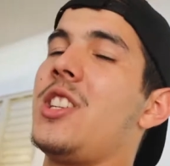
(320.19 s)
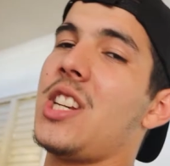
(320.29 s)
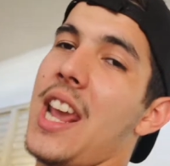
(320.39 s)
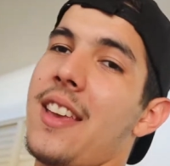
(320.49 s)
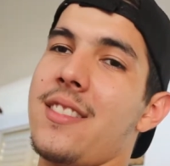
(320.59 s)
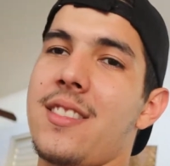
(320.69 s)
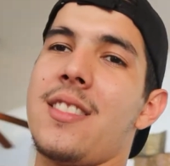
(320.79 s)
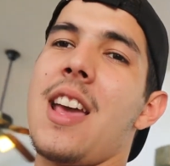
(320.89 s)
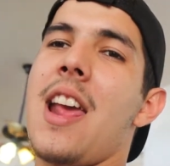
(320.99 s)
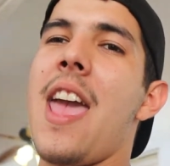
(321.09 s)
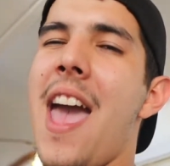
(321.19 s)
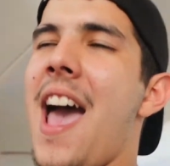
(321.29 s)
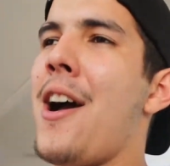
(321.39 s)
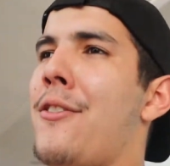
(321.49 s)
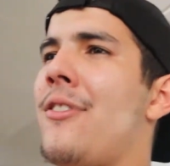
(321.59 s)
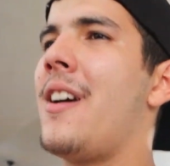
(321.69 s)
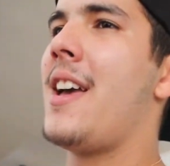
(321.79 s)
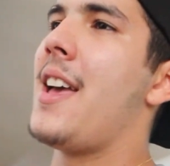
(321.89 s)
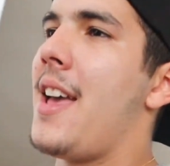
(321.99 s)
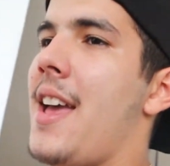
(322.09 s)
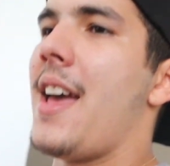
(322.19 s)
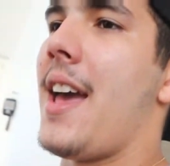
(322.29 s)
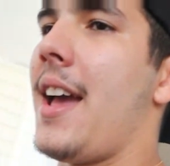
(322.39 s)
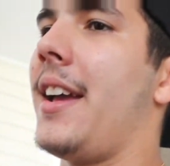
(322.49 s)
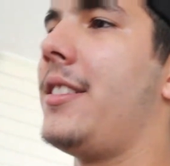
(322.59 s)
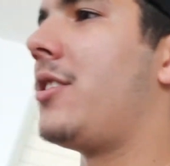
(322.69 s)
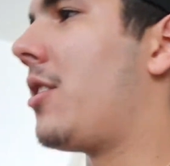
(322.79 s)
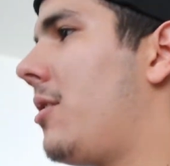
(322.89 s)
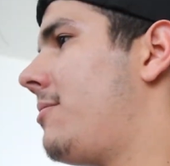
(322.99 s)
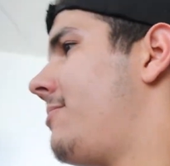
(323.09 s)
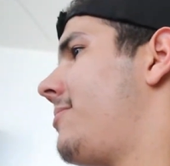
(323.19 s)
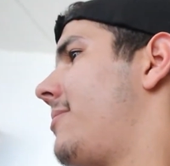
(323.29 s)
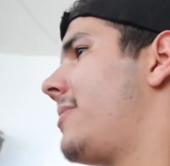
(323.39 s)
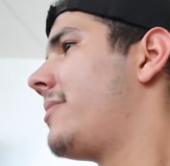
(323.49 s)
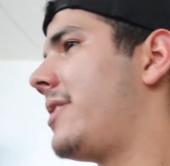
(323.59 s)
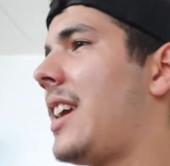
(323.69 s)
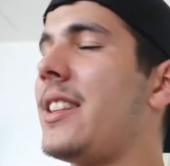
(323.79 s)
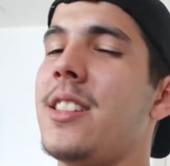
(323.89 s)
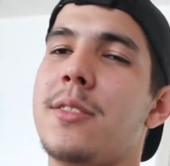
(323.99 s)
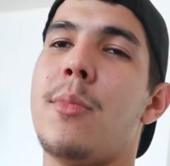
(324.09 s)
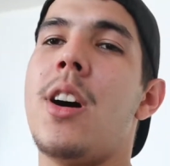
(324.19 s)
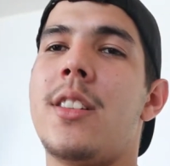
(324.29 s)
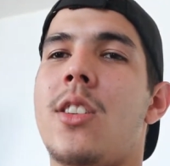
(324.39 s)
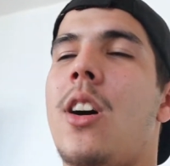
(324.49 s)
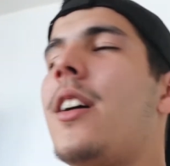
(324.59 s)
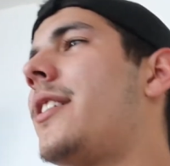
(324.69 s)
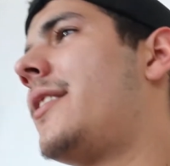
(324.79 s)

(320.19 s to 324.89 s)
chance that I have and, you know, get this mod done.